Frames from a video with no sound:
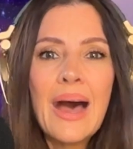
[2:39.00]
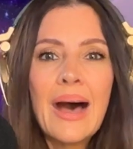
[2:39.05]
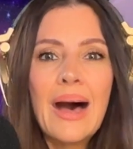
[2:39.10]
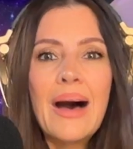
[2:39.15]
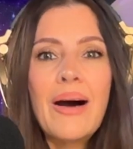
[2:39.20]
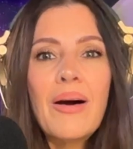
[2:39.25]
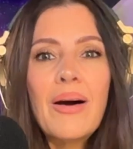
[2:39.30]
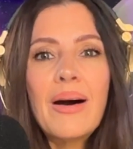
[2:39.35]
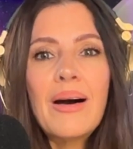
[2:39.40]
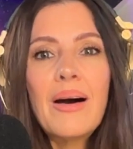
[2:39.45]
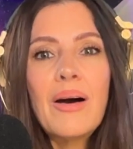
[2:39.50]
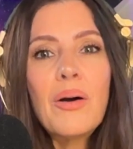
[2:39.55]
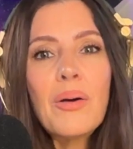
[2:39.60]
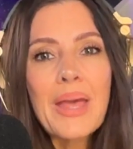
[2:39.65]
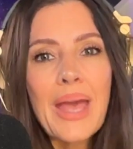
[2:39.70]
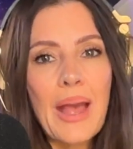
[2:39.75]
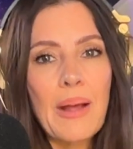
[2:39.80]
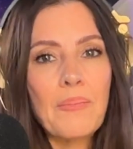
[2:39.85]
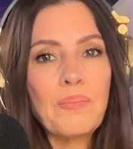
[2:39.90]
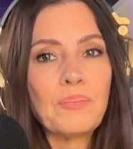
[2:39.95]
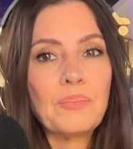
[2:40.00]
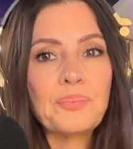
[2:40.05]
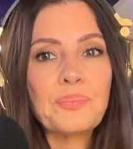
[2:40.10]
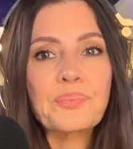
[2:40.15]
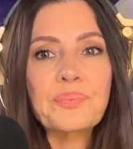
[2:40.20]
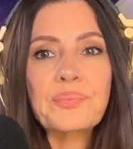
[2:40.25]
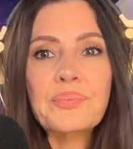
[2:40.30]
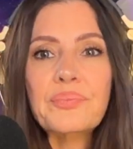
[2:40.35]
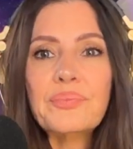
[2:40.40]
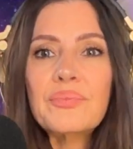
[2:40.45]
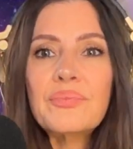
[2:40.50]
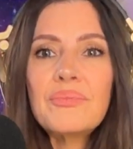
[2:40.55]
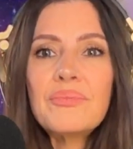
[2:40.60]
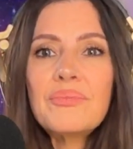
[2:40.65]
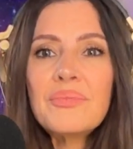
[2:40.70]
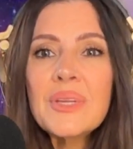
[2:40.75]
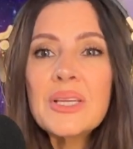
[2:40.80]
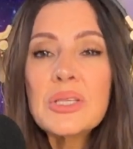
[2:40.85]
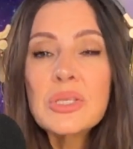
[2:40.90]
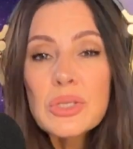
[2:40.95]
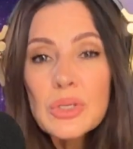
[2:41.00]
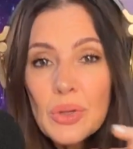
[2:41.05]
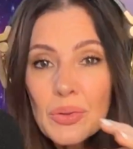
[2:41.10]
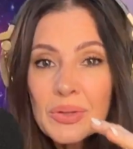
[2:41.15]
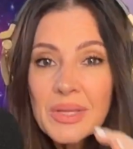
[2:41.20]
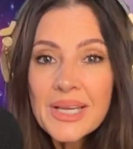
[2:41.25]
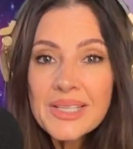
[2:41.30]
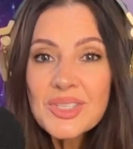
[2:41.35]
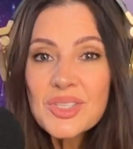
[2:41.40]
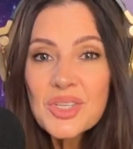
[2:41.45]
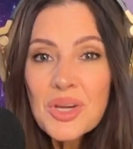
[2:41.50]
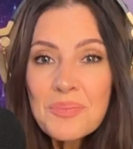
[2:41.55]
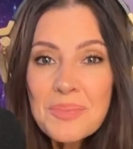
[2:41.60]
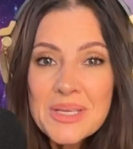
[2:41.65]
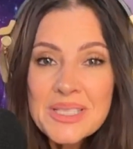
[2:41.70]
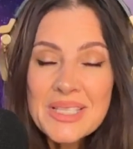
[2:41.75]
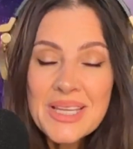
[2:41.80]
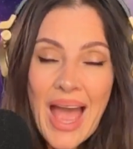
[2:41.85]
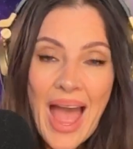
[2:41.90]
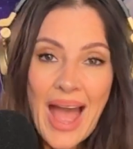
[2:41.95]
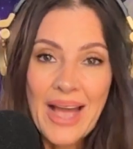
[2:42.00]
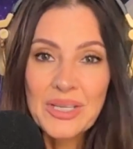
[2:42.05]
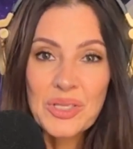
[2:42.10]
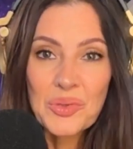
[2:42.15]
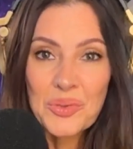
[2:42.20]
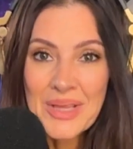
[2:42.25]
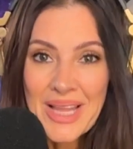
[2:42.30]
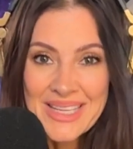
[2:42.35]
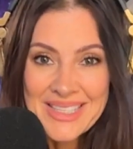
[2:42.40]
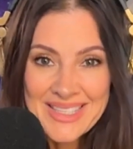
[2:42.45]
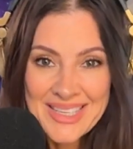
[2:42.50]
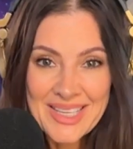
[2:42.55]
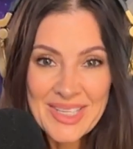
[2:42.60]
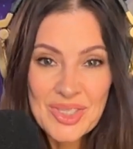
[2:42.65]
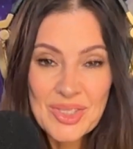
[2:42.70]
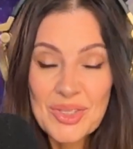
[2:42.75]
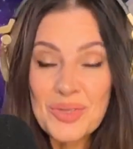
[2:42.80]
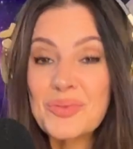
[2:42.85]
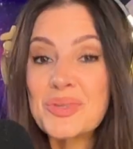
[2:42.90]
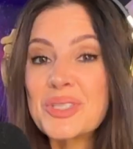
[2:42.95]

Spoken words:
Okay. So let's jump into actualization,